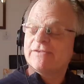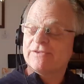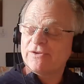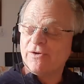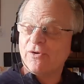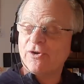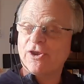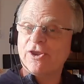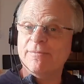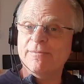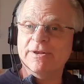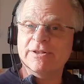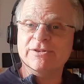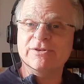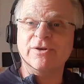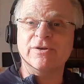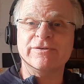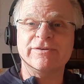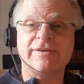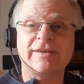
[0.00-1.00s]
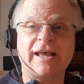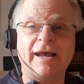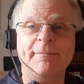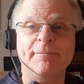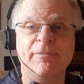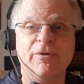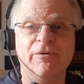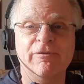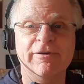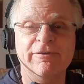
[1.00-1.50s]
document Doctor
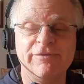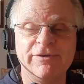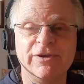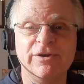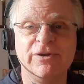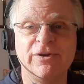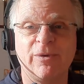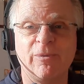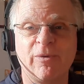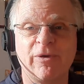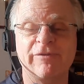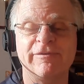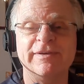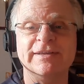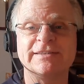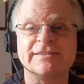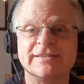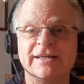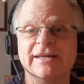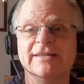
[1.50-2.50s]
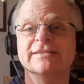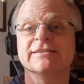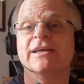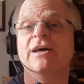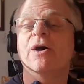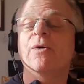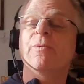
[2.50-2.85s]
Campbell reviewed on one of his sites,